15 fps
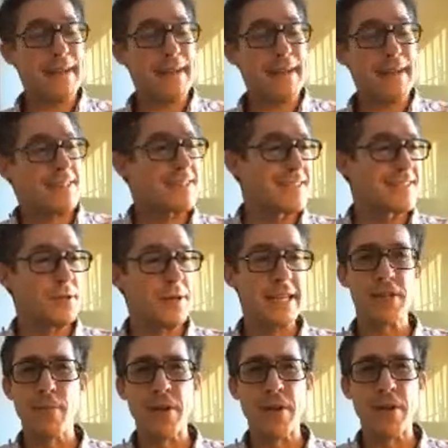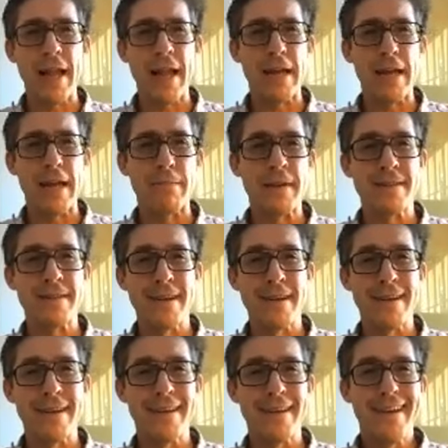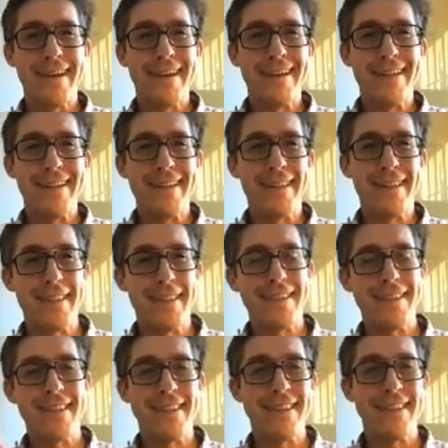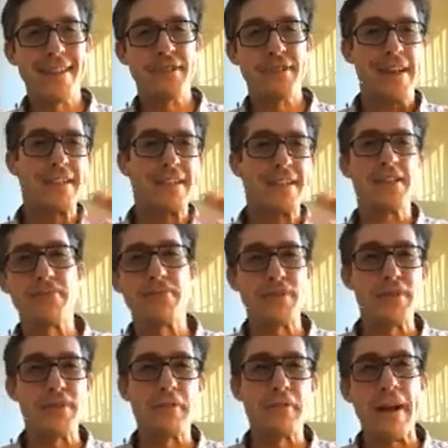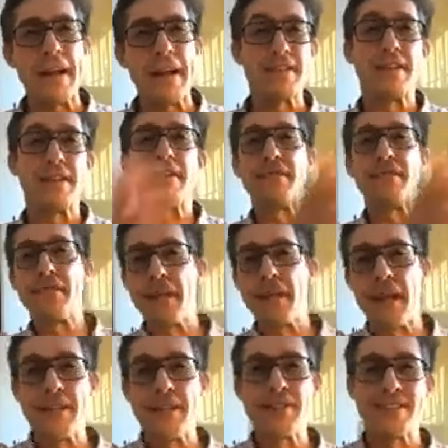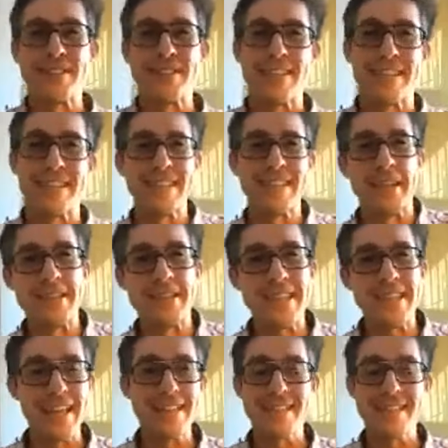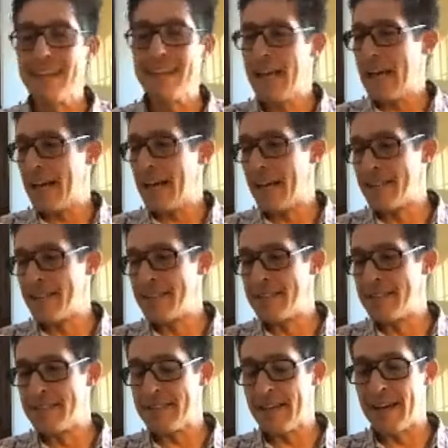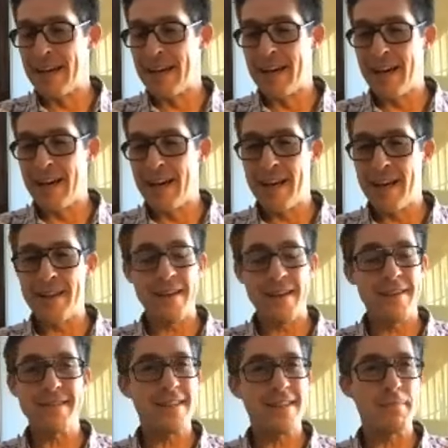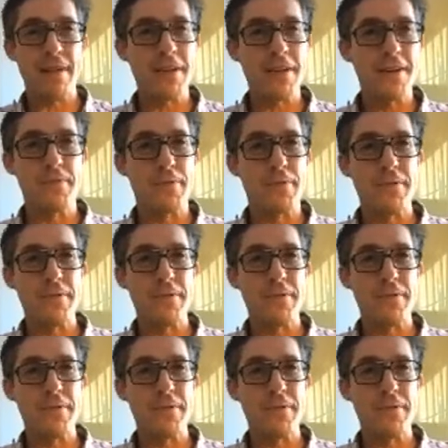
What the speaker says: those days to get a job on land, because the transition wasn't correct for the agencies in those days. And I was saying, my God,